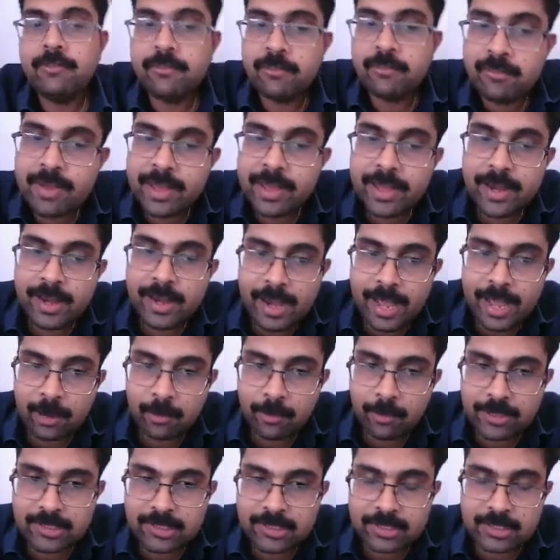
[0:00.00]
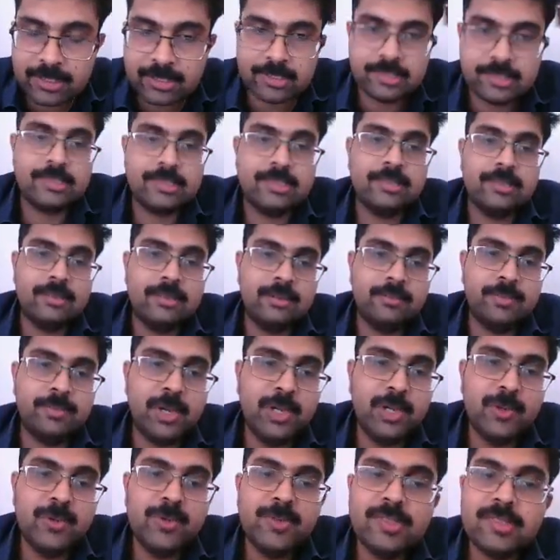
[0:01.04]
where language is
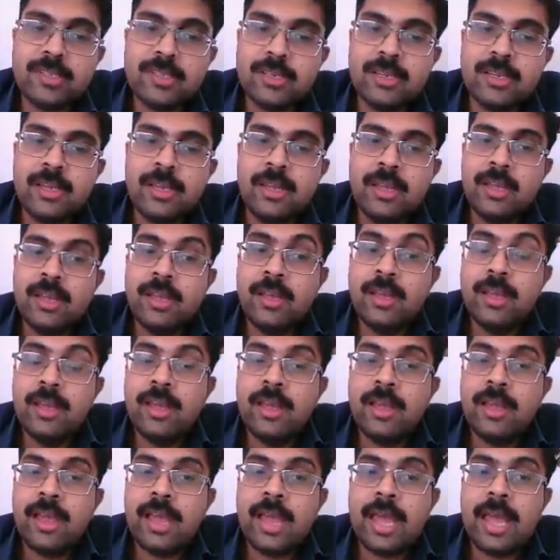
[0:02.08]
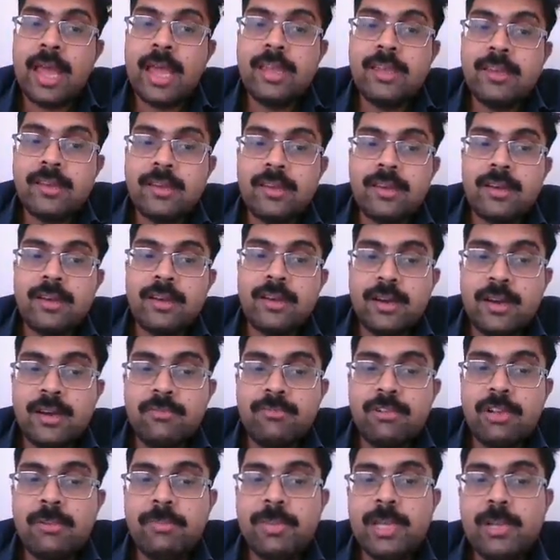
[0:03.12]
produced. And
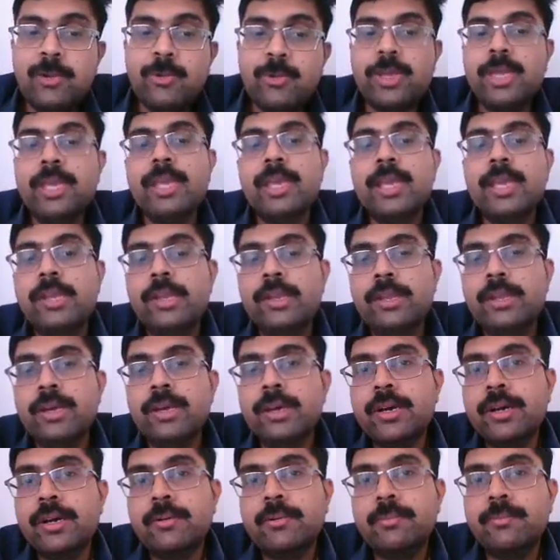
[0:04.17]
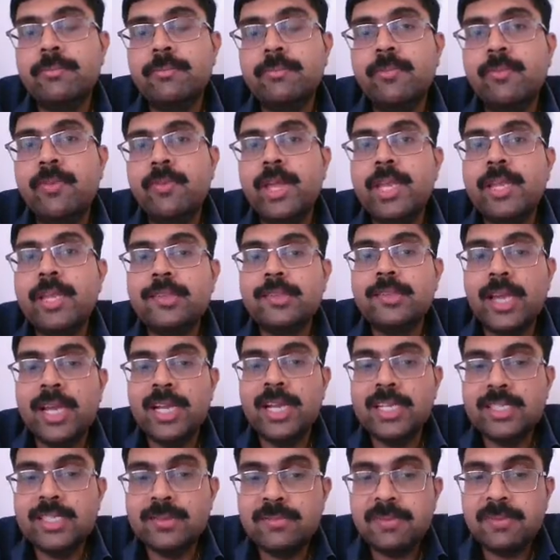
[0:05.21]
we'll be looking at various
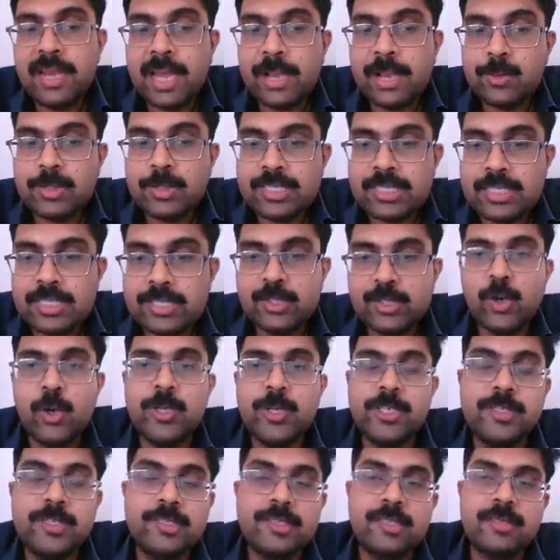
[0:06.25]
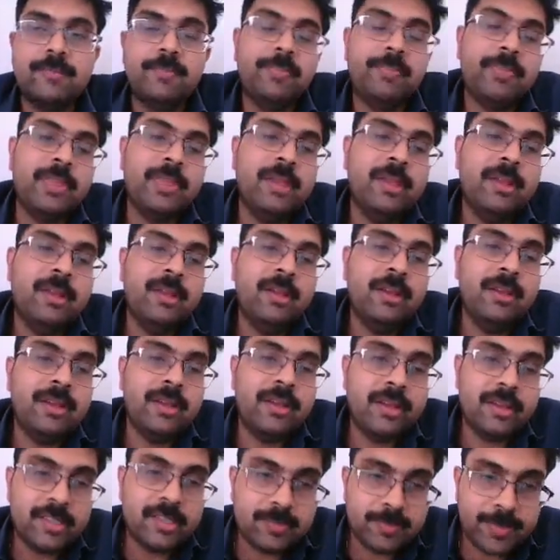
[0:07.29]
kinds of language disorders,
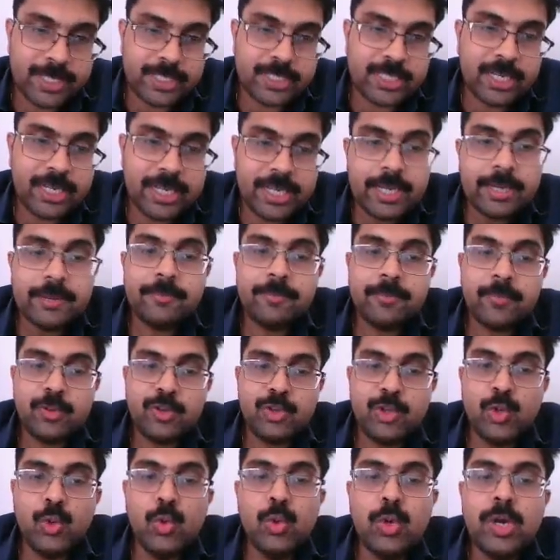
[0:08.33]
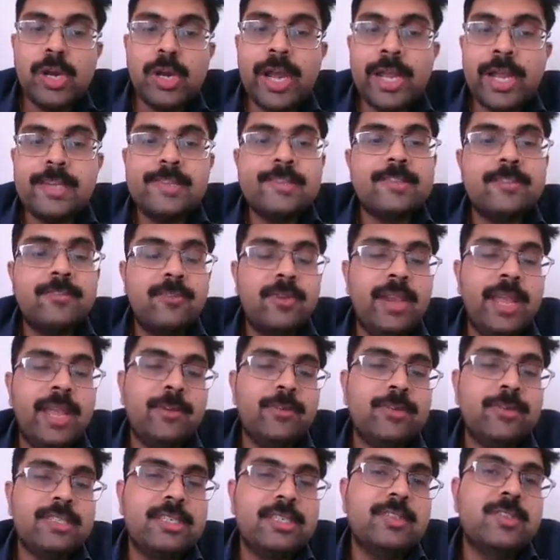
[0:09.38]
especially two kinds of
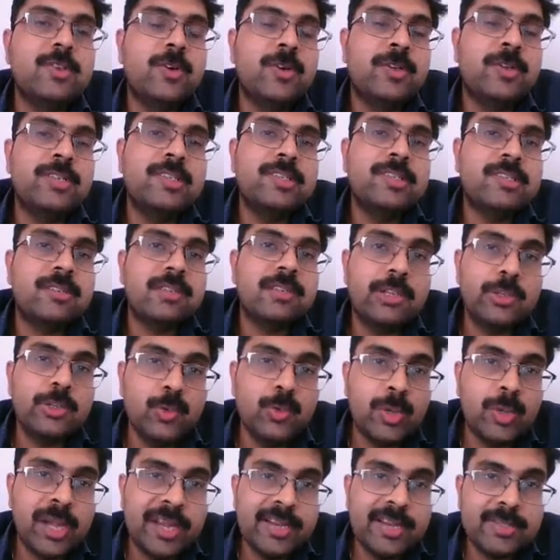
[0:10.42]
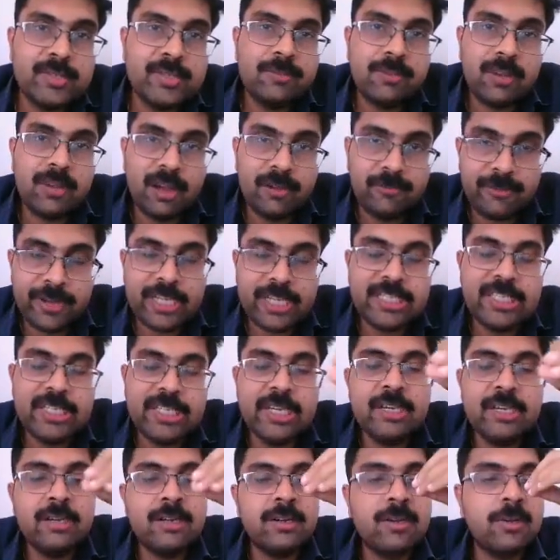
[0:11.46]
language disorders, two kinds of
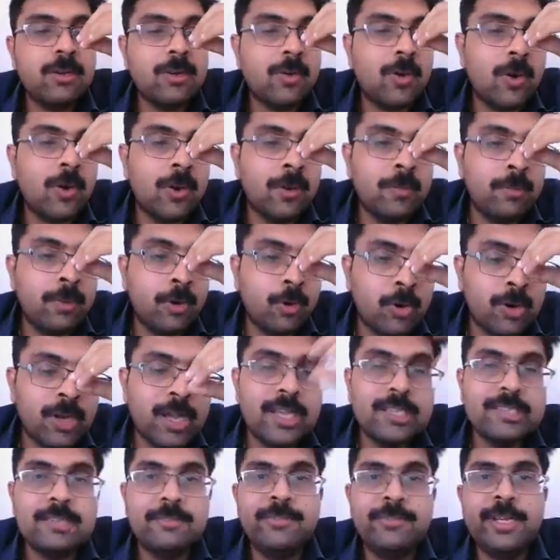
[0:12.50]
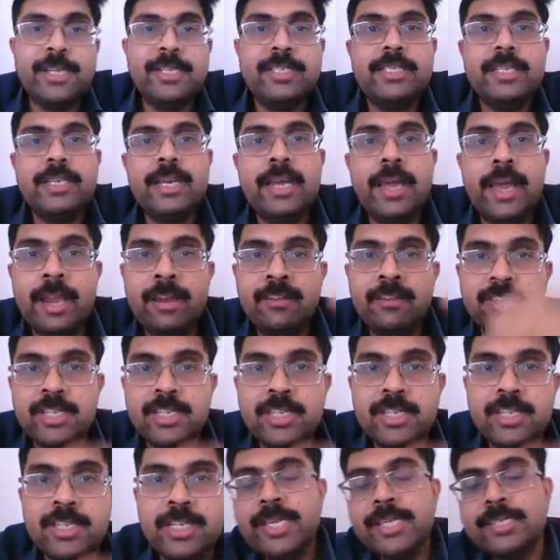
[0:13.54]
aphasia called Broca's aphasia and
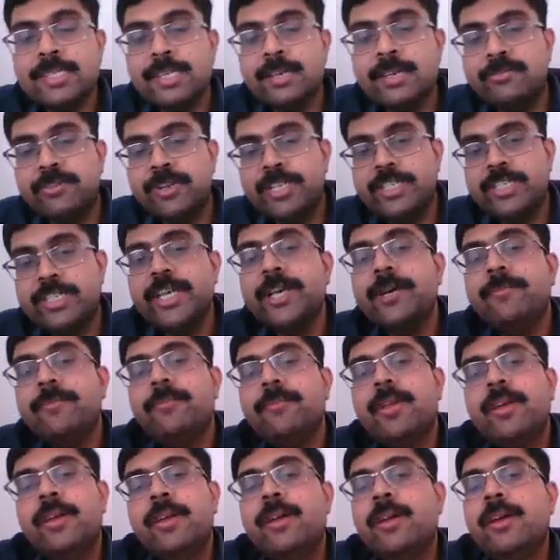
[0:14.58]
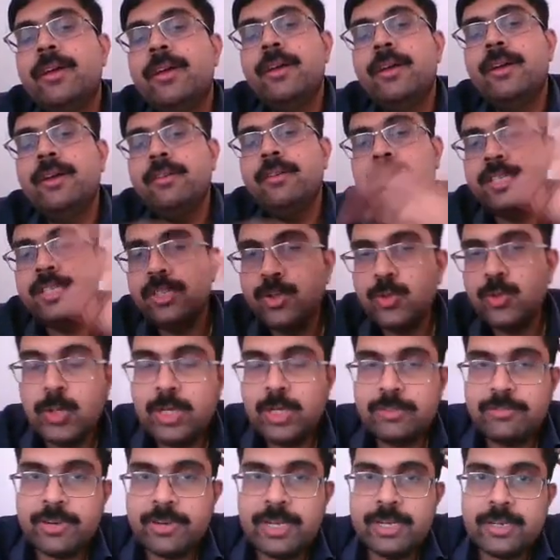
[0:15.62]
Wernicke's aphasia, which are two
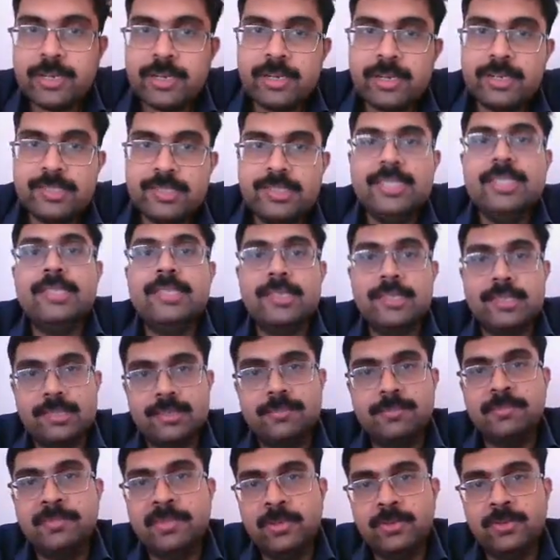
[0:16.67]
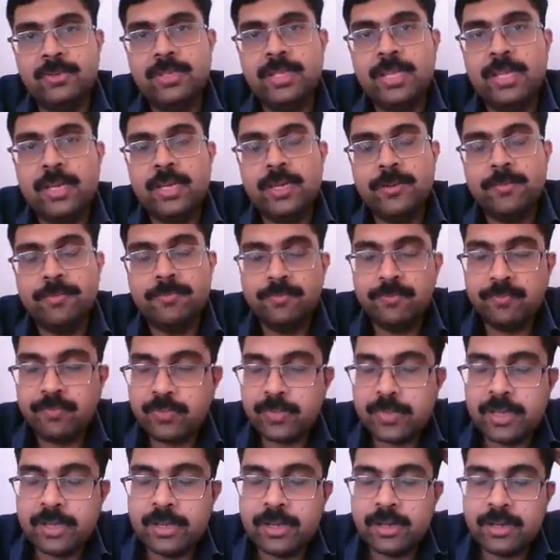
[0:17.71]
different diseases. They are
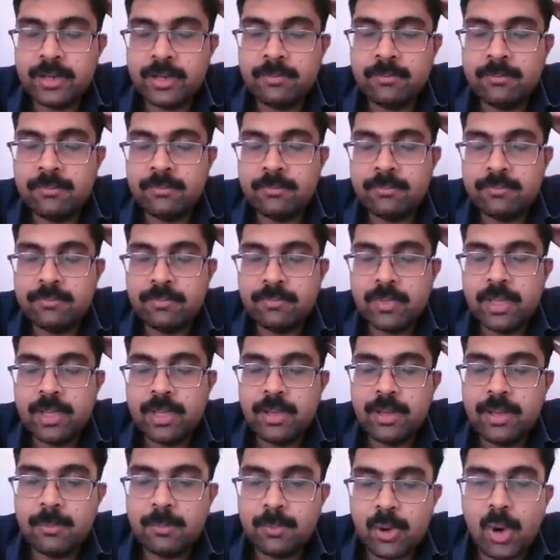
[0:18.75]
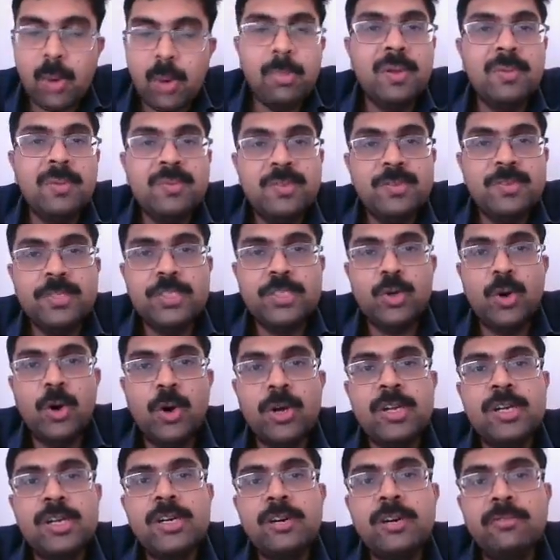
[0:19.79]
um, problems which
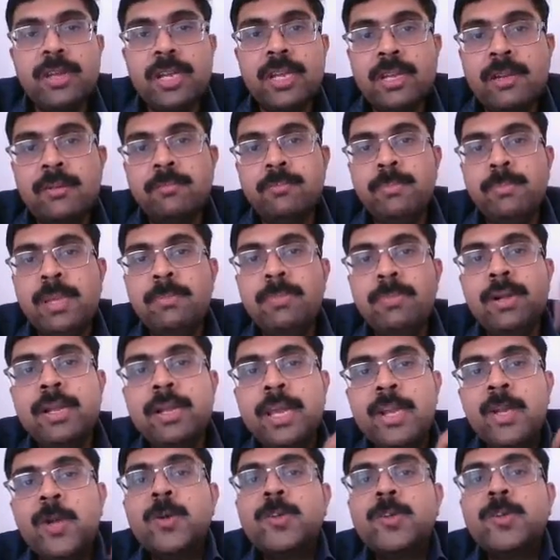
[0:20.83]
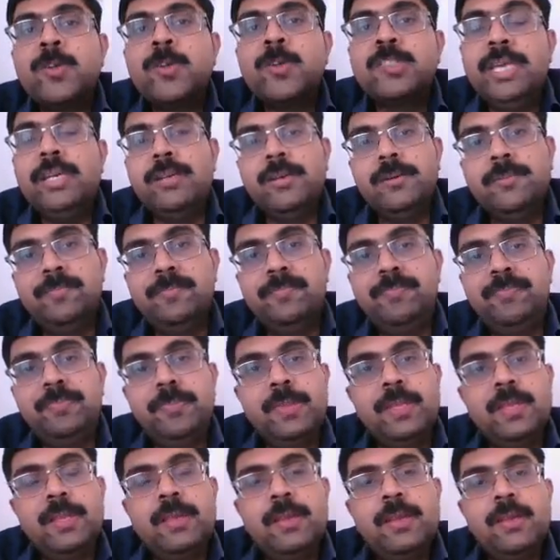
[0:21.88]
occur when people cannot speak.
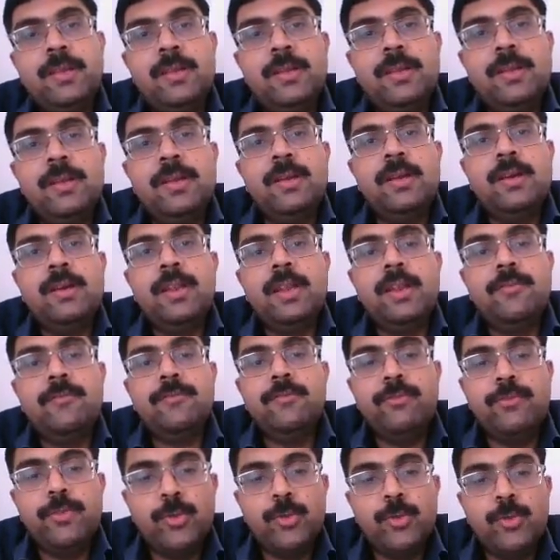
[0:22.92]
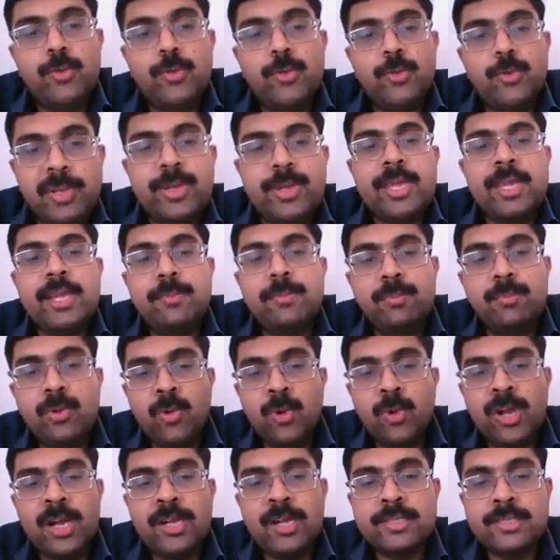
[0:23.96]
Right? So we'll be looking
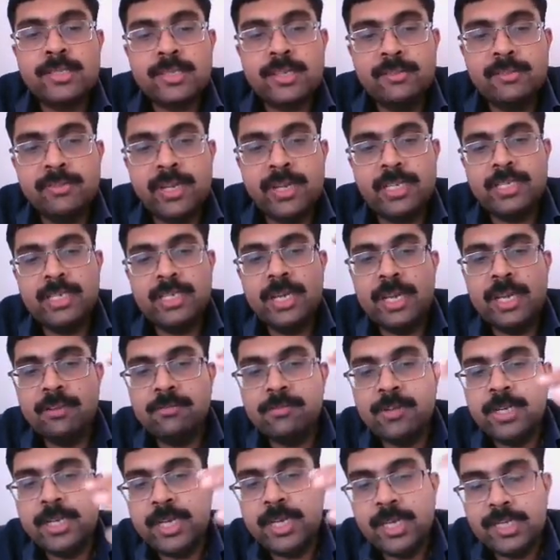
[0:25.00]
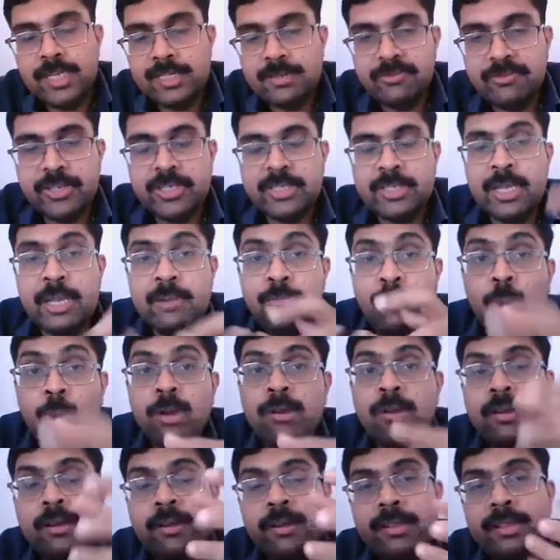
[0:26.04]
at Broca's aphasia and Wernicke's aphasia and
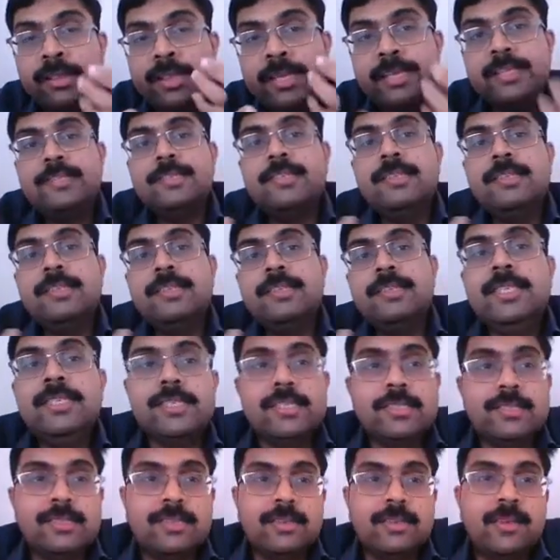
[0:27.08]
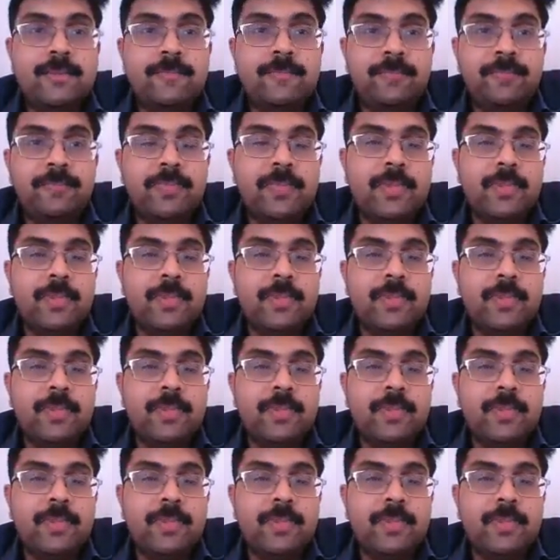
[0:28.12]
what these diseases